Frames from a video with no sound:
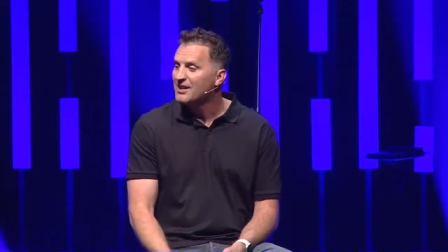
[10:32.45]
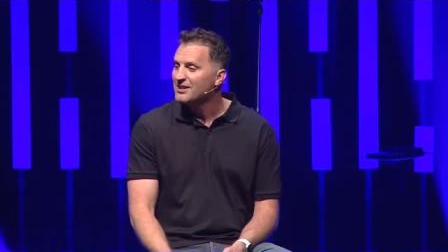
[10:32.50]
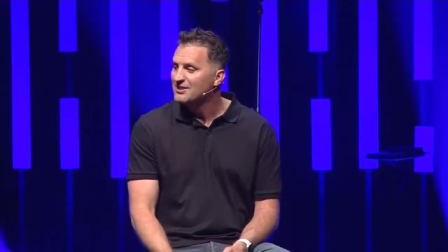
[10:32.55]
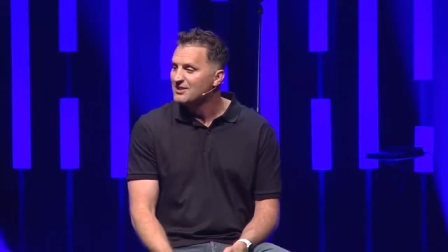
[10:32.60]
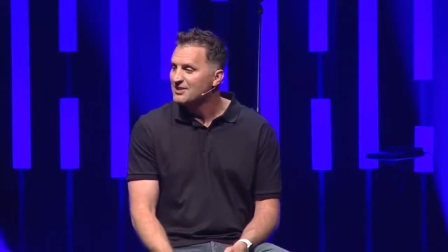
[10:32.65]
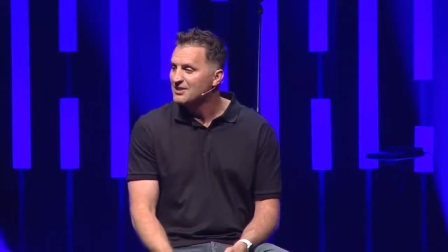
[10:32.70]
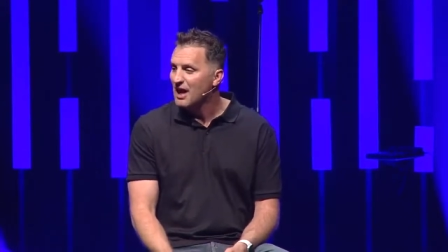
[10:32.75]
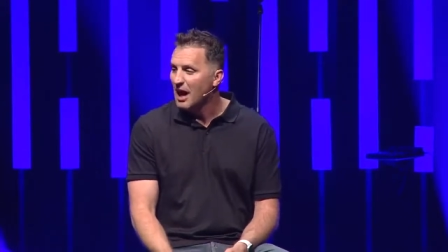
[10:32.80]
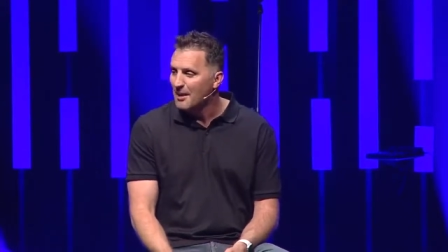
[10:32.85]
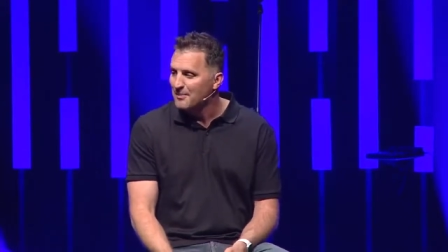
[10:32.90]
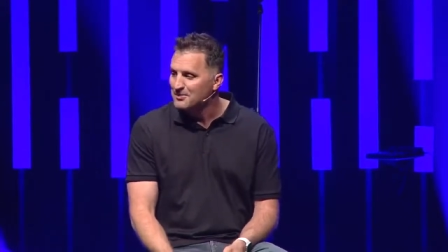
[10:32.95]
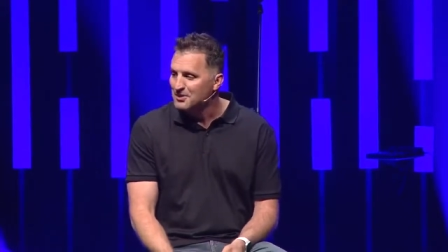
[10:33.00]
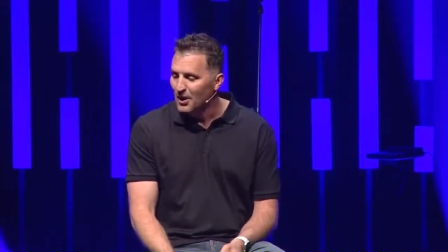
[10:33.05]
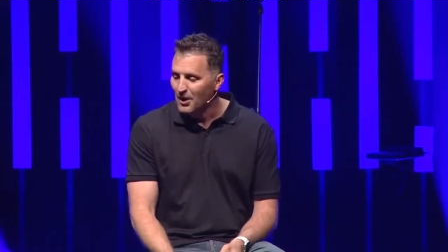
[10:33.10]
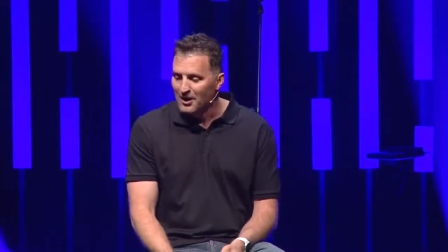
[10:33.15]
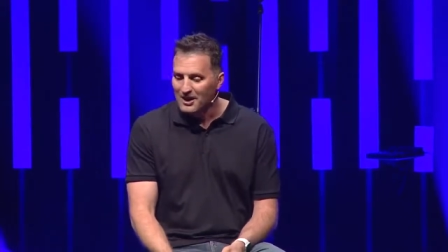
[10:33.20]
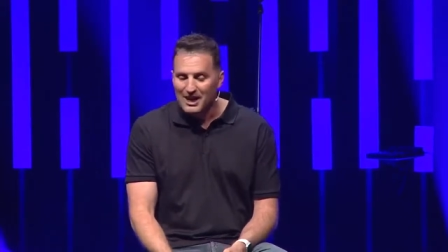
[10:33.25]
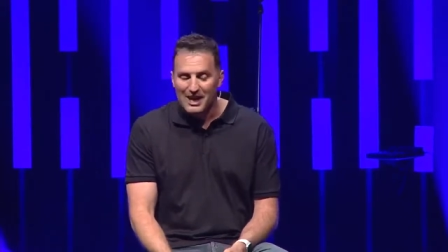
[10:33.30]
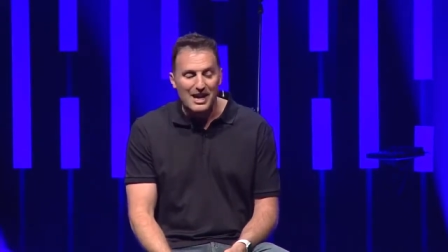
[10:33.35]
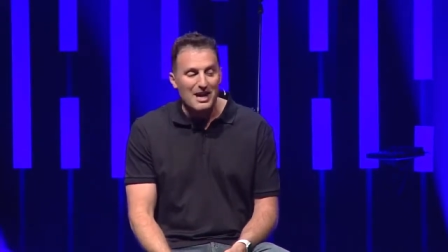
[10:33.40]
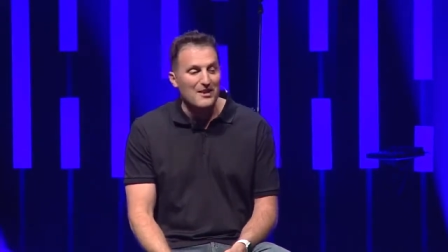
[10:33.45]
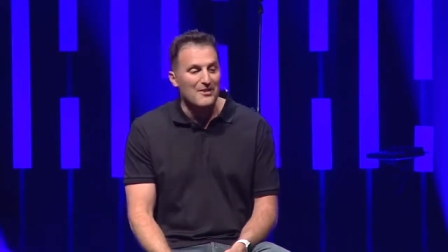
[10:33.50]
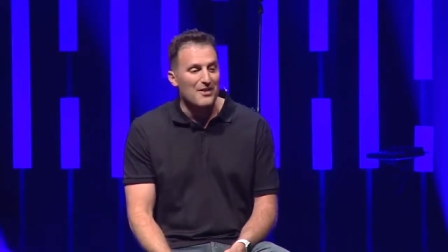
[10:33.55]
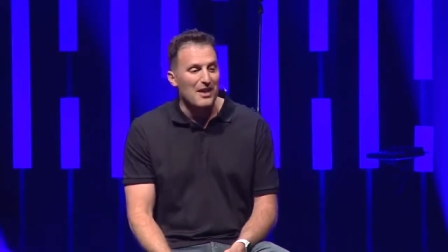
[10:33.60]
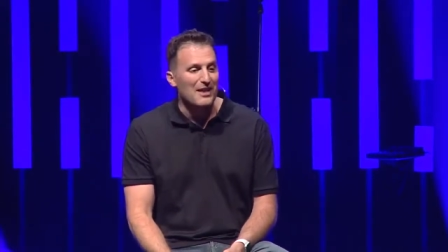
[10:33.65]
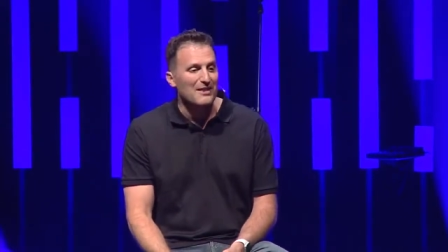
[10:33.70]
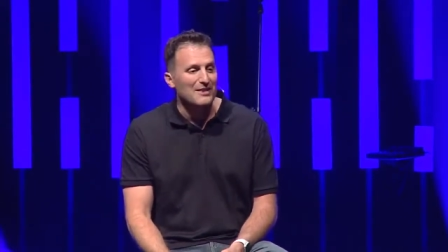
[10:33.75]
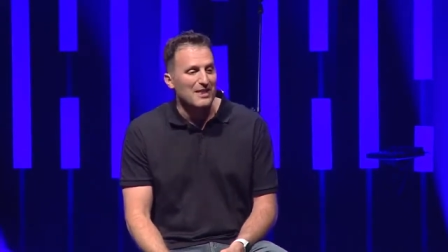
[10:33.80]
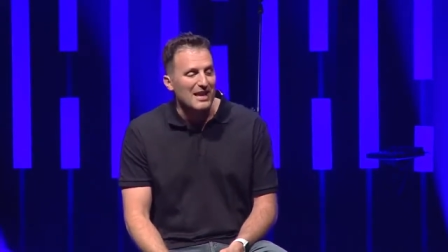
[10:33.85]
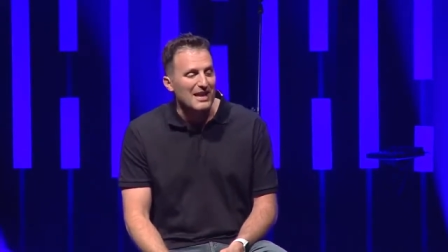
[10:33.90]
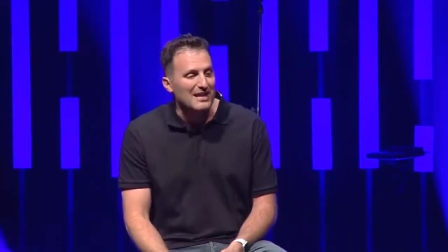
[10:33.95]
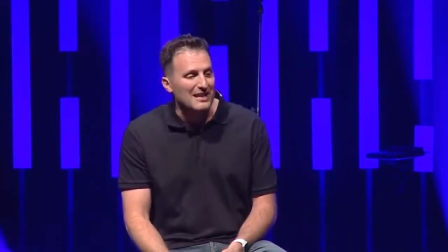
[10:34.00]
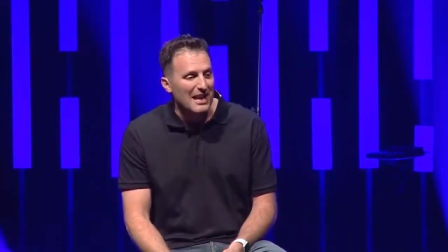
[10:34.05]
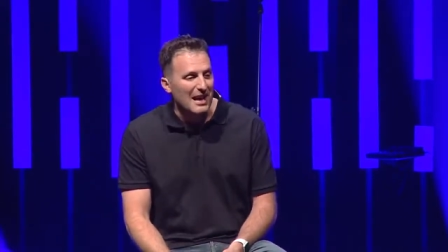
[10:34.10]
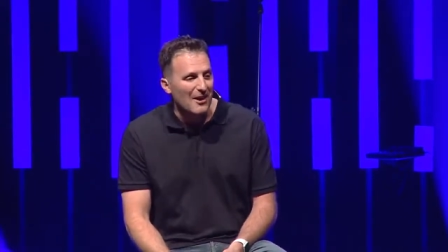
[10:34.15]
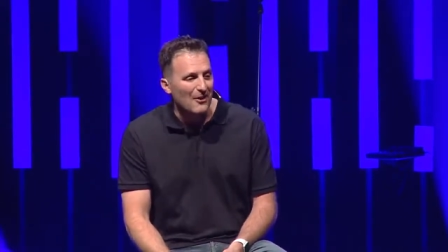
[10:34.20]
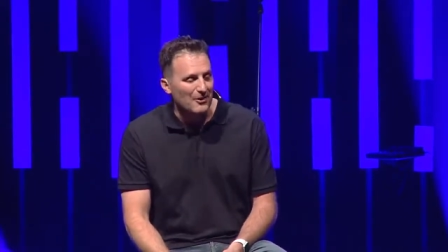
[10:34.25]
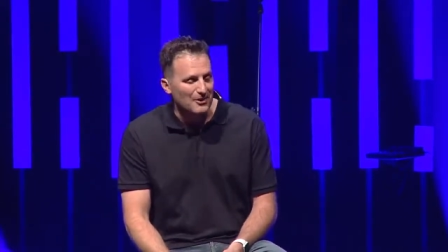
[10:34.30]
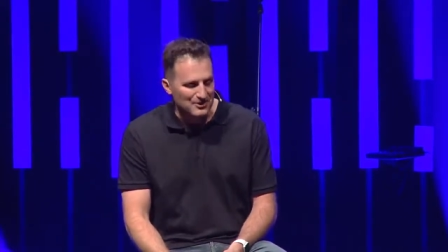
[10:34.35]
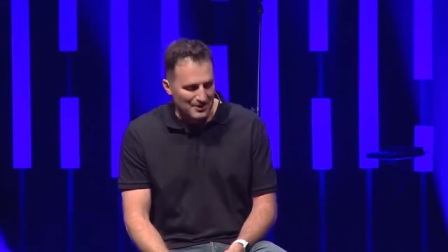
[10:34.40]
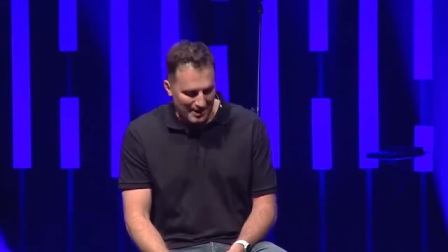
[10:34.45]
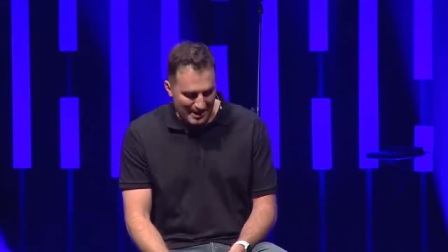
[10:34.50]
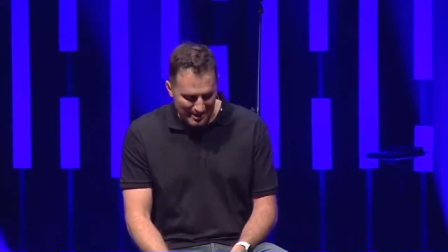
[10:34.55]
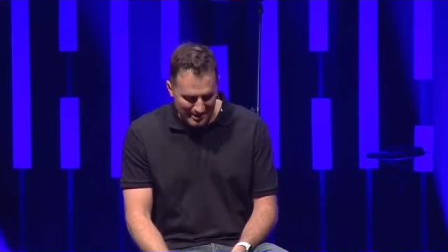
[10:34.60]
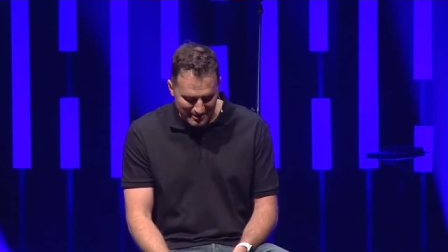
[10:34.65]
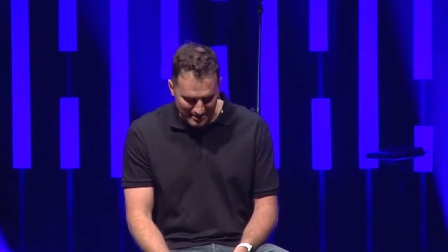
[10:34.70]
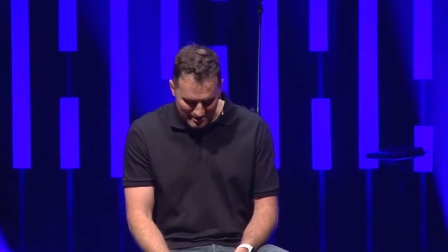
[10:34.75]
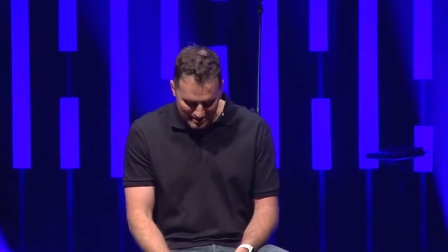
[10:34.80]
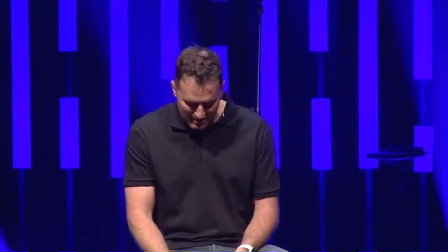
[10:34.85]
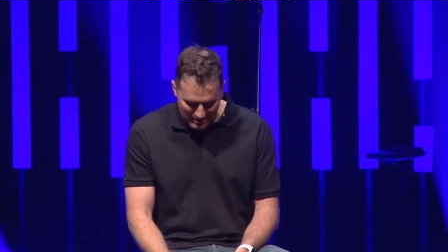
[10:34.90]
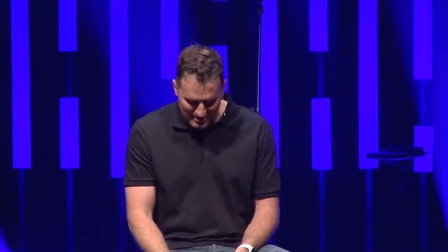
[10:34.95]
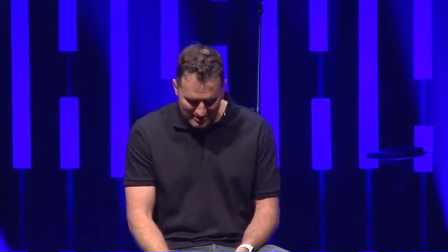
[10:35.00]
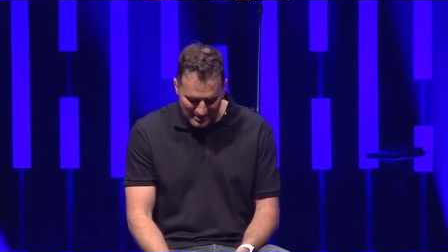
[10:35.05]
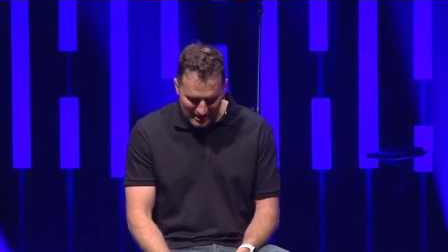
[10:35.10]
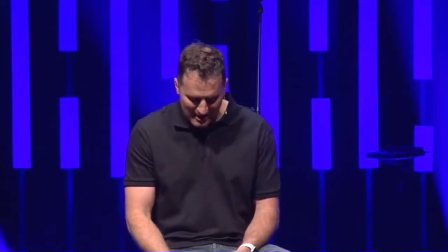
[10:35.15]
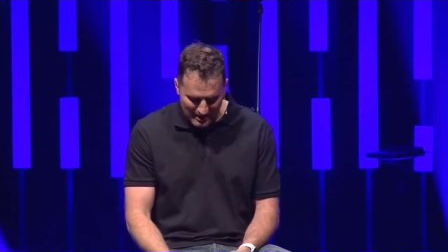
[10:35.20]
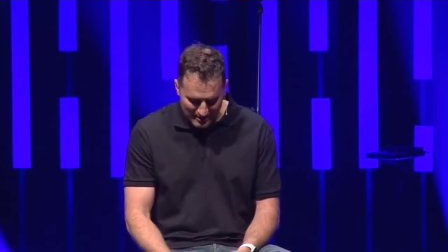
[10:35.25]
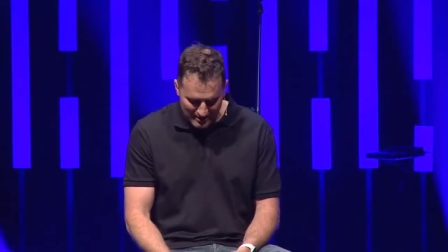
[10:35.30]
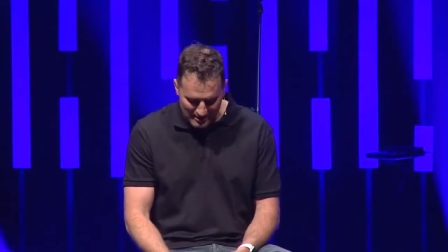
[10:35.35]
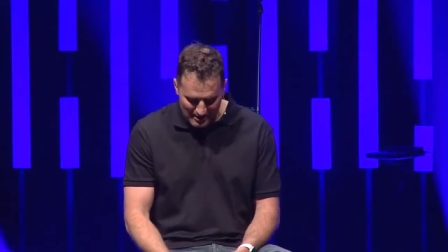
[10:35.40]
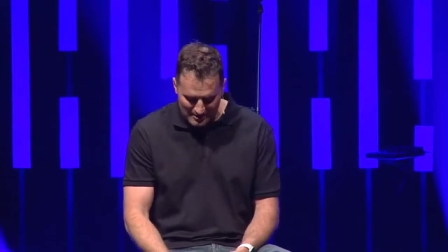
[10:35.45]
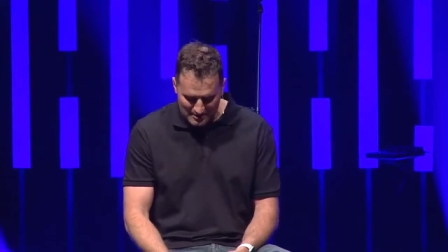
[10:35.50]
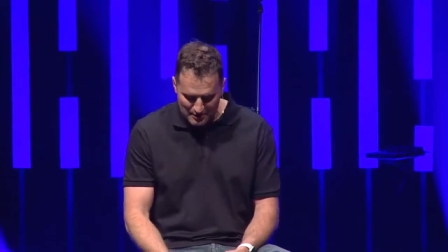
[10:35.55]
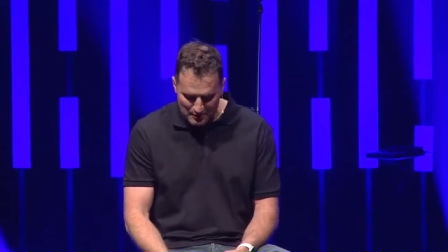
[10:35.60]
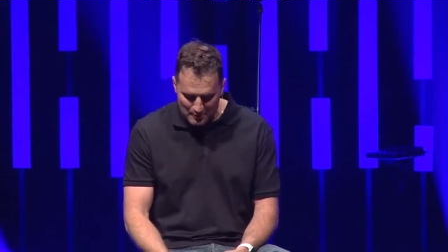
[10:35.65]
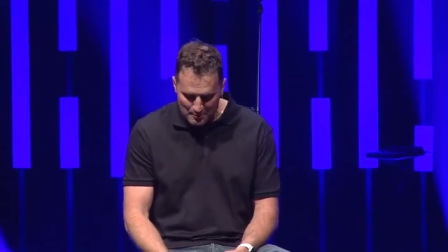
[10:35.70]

stop talking, they then now say, start saying this.